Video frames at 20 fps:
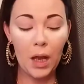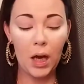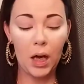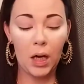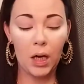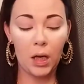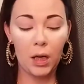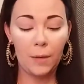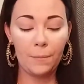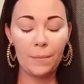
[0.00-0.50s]

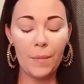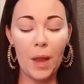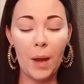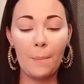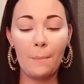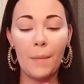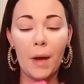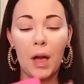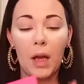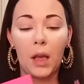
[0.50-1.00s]

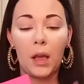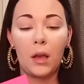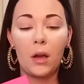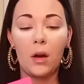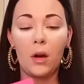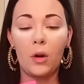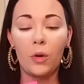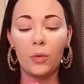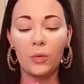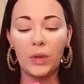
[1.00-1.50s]
My
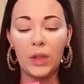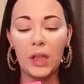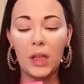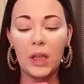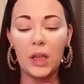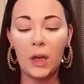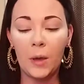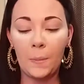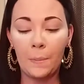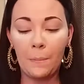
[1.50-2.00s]
only
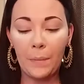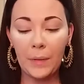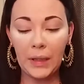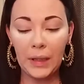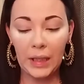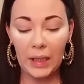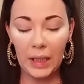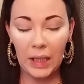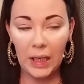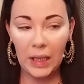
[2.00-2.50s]

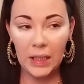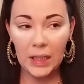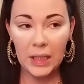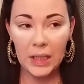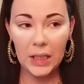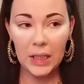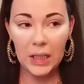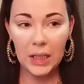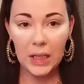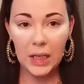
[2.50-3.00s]

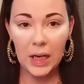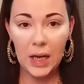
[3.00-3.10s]
complaint